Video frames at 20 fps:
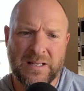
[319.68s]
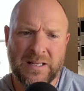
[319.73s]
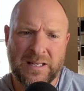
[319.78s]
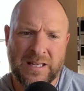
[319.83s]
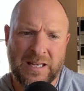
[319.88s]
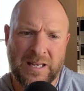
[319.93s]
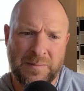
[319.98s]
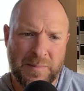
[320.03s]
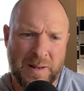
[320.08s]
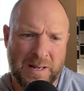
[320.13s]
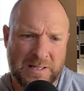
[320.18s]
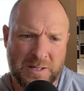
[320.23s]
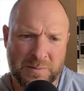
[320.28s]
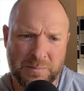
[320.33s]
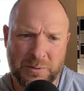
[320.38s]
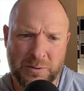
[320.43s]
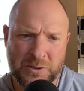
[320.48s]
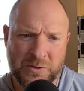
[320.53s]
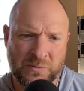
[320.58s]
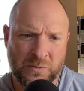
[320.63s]
He makes a
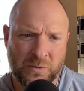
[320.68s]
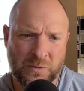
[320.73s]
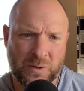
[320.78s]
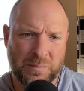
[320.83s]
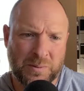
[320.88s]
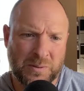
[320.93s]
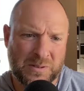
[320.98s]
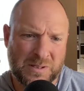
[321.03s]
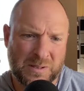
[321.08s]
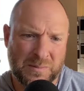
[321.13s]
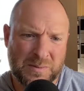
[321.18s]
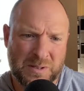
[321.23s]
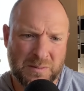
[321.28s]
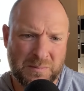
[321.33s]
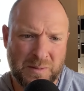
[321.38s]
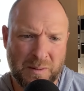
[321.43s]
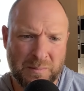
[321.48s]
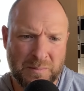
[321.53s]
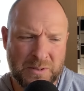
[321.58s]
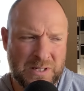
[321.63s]
push for it, puts up some
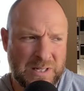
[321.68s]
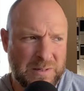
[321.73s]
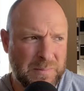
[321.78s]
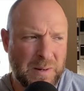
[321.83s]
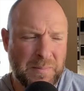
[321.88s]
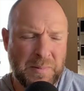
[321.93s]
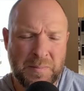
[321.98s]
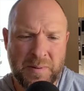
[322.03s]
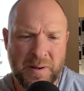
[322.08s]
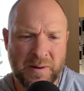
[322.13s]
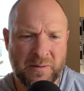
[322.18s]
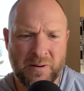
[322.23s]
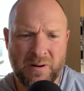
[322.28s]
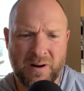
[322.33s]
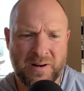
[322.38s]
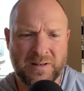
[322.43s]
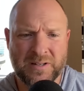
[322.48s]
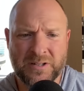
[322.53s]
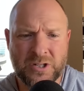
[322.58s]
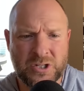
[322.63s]
numbers. He might be better
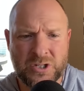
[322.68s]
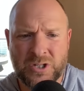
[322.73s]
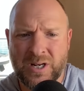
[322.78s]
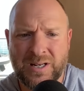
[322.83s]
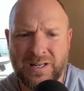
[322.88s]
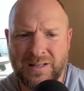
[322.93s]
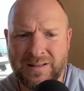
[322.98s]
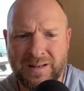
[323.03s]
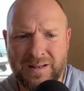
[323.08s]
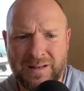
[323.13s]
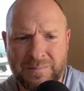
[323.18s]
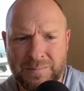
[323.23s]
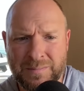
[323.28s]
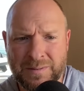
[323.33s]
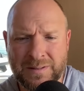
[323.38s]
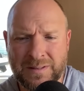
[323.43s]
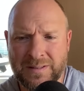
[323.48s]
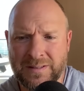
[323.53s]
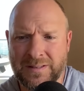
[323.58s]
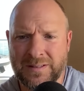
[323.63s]
off on a shitty team,
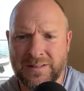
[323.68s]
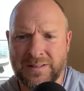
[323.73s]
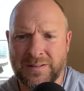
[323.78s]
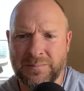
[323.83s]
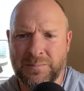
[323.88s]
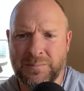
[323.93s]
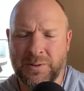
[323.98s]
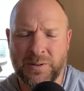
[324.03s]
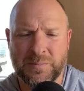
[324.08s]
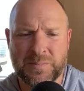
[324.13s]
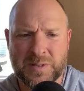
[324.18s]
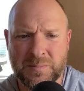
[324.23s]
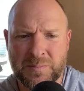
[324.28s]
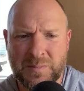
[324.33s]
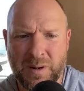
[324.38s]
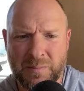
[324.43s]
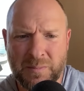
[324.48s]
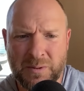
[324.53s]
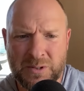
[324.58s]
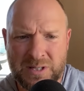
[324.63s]
put up some
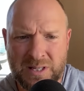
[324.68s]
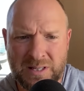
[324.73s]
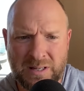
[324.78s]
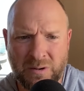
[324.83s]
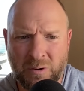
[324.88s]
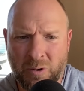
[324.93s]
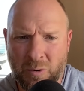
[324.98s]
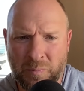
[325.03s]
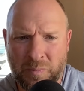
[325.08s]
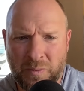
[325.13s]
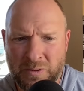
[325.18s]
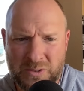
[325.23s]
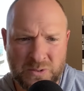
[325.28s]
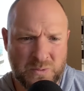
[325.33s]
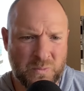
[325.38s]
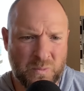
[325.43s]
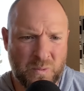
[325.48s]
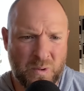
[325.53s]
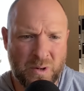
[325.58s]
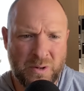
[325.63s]
numbers, and then hope there's
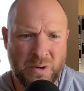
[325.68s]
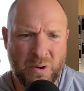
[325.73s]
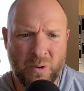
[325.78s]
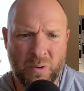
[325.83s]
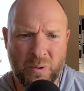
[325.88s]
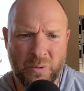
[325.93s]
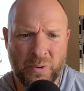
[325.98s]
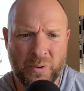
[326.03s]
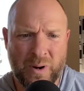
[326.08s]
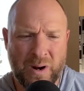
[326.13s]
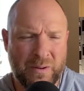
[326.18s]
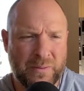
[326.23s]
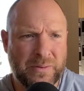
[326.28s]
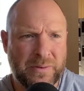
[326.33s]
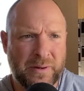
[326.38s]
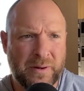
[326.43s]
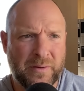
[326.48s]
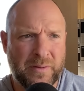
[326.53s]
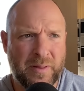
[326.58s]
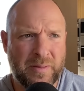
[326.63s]
one owner out
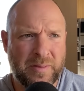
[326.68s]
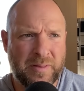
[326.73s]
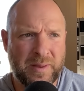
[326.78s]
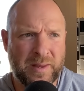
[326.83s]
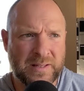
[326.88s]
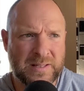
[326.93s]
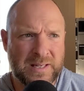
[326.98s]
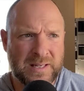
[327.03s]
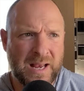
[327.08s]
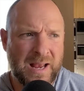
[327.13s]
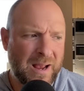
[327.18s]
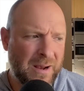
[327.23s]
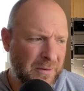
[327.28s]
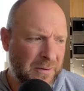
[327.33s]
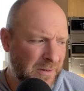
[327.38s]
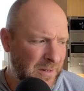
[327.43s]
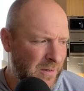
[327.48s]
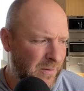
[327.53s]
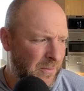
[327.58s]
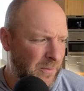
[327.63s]
there that thinks, oh,
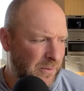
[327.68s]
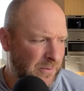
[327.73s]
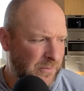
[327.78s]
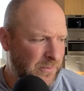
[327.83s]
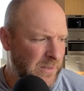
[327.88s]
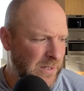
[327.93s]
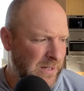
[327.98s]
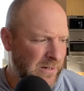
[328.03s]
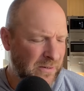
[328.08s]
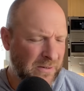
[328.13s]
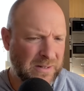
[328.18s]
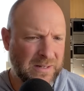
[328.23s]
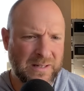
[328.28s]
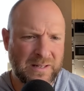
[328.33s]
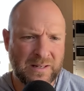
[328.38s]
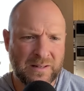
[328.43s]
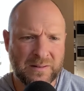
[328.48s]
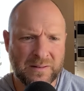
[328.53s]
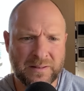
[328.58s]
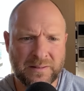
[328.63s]
a 3-year
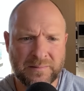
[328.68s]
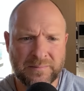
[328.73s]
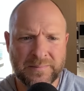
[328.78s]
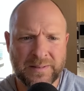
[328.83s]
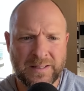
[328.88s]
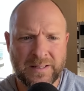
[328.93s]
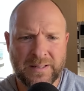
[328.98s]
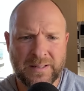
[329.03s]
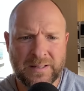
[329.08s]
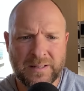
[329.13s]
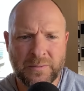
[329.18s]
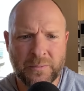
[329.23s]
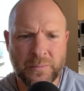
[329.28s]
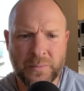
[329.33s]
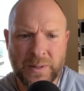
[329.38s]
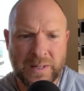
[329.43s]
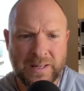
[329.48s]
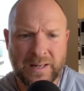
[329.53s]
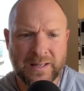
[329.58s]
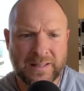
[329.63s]
deal and
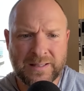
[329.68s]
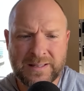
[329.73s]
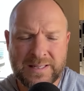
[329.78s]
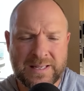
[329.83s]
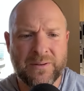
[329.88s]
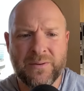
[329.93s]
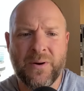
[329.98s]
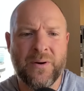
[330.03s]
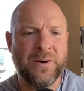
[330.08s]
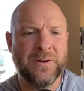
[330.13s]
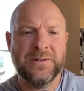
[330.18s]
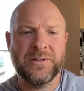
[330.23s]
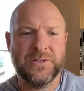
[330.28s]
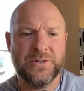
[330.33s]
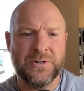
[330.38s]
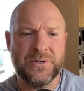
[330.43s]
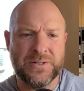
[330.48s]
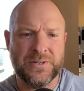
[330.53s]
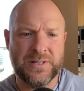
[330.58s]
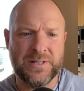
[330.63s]
we get to sell Harden
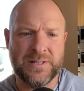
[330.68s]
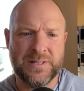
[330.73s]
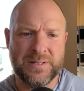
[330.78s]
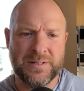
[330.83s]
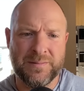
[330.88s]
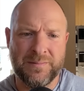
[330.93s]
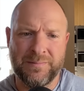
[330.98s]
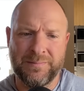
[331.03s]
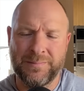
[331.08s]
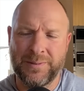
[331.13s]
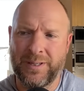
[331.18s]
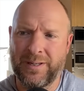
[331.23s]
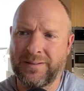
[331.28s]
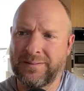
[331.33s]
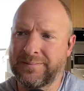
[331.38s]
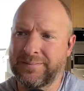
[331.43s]
jerseys. But